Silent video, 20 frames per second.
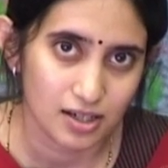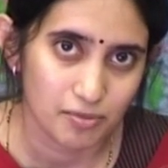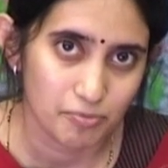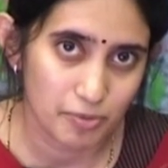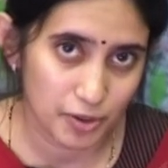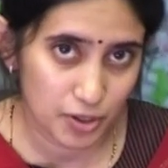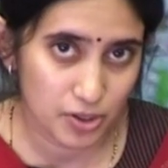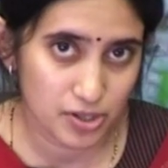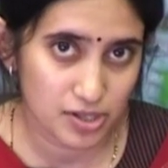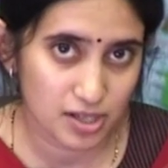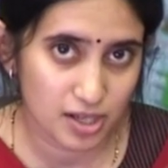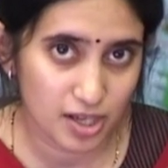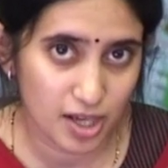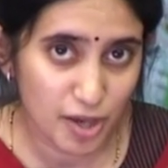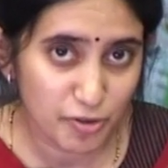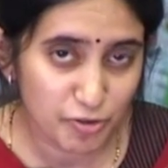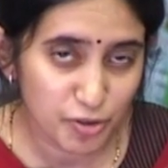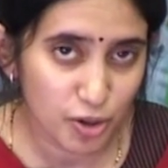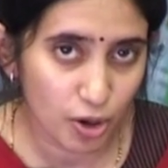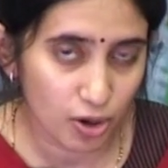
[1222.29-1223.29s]
Because
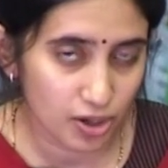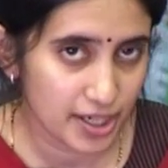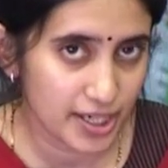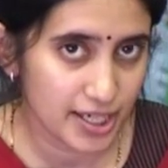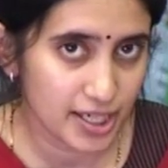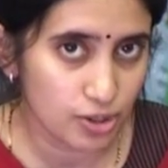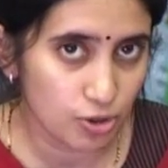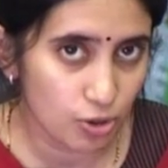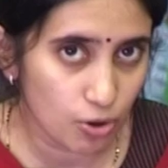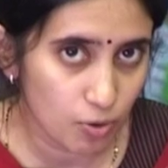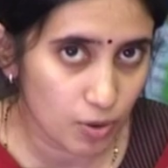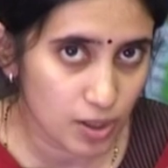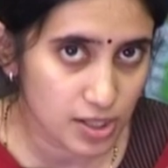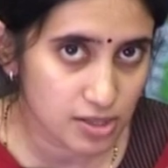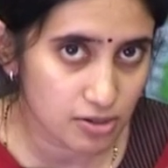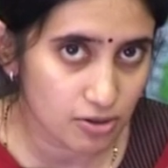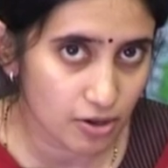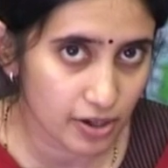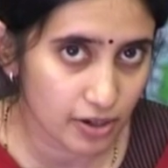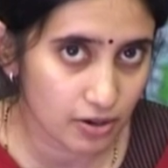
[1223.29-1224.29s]
if you already know
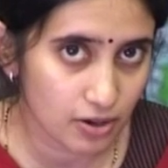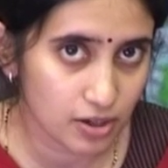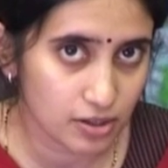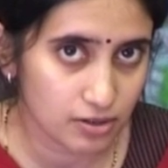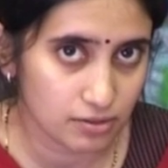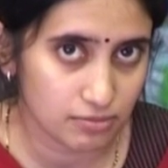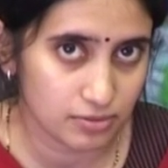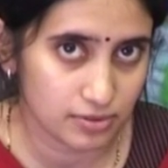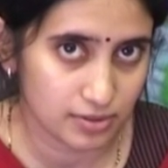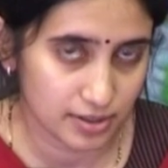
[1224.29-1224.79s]
what's going on,